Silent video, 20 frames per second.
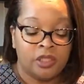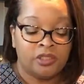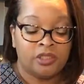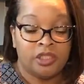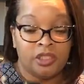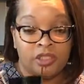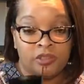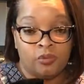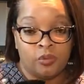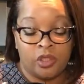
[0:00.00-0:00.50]

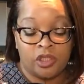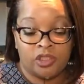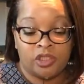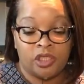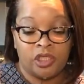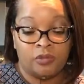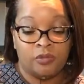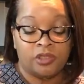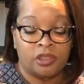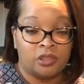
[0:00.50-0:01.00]
These ones
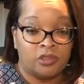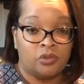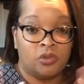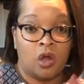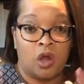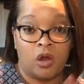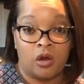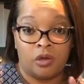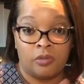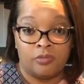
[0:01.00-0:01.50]
here with the little
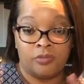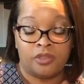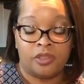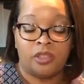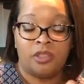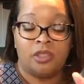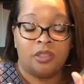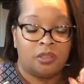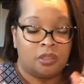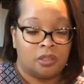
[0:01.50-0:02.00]
arms
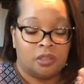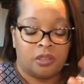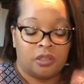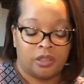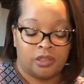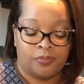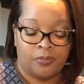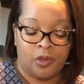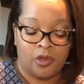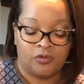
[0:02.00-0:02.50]

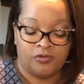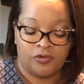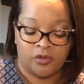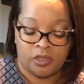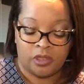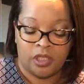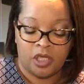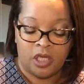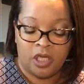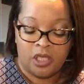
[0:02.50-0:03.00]
is
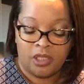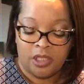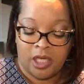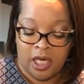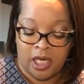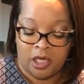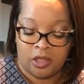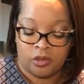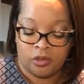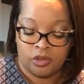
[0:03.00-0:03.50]
perfect.
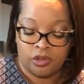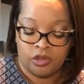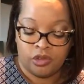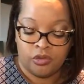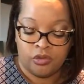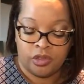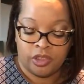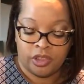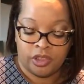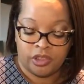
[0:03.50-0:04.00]
Now
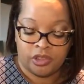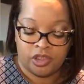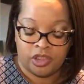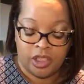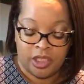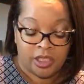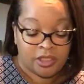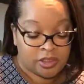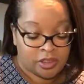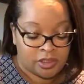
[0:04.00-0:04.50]
you can
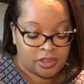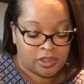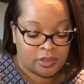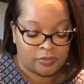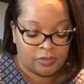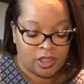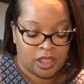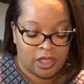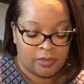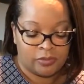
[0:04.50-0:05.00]
chance it
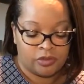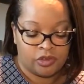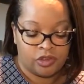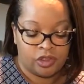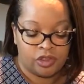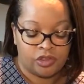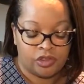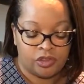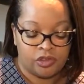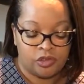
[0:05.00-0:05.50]
sometimes
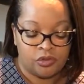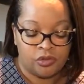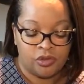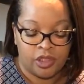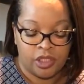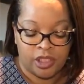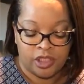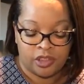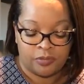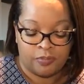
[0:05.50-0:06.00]
just to do
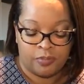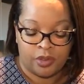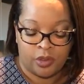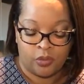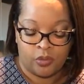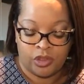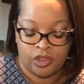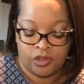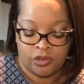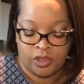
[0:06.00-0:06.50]
this,
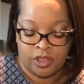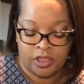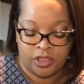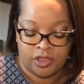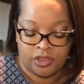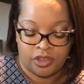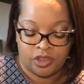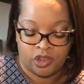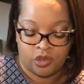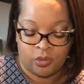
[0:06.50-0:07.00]
but when you're in
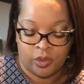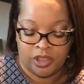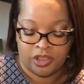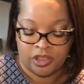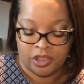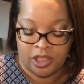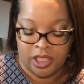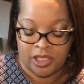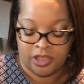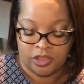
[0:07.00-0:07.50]
a
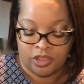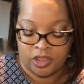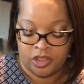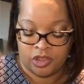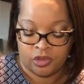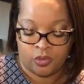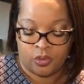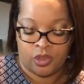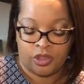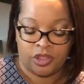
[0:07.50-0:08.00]
situation like
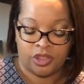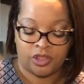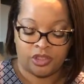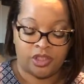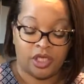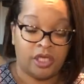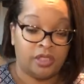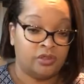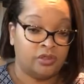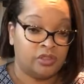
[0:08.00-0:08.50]
this where the
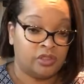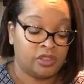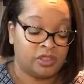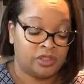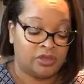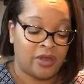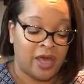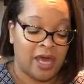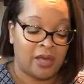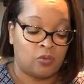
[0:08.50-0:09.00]
container is
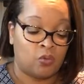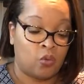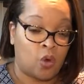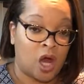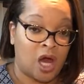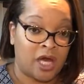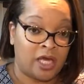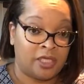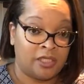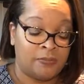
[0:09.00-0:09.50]
that
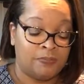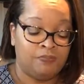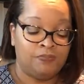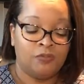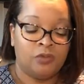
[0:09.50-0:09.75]
wide,